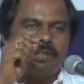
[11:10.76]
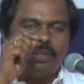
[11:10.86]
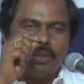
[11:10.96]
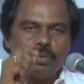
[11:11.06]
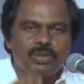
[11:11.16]

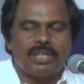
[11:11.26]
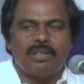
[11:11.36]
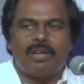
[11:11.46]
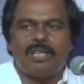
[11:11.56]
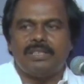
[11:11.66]
use
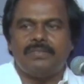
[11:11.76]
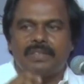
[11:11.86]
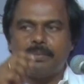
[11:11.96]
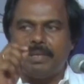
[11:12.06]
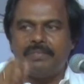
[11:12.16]
technology for
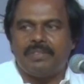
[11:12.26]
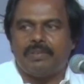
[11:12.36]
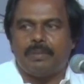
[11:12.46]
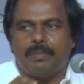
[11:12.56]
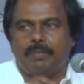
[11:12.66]
the benefit of
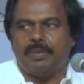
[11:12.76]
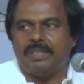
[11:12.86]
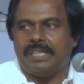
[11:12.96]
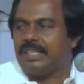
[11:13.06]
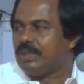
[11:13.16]
the people.
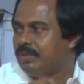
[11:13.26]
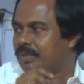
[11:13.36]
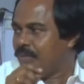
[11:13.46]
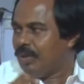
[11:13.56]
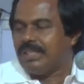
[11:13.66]
That is
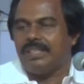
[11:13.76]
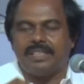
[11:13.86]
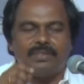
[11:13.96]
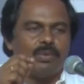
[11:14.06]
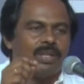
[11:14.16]
one thing
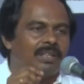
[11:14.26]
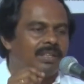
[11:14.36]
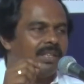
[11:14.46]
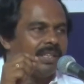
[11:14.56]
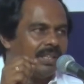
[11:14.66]
that we are
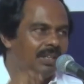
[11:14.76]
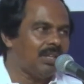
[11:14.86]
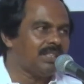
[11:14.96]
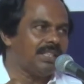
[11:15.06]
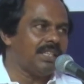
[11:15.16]

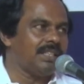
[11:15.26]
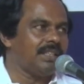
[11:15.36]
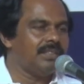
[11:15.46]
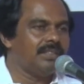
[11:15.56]
concentrating.